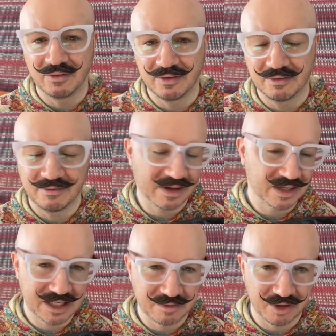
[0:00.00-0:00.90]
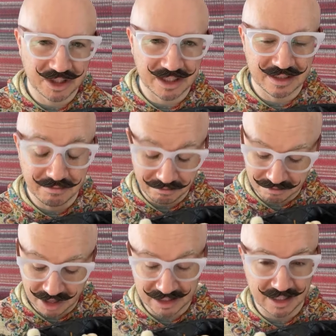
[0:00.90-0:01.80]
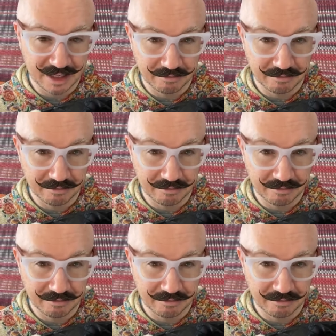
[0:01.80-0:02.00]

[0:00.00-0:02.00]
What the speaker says: foundation brushes, personally.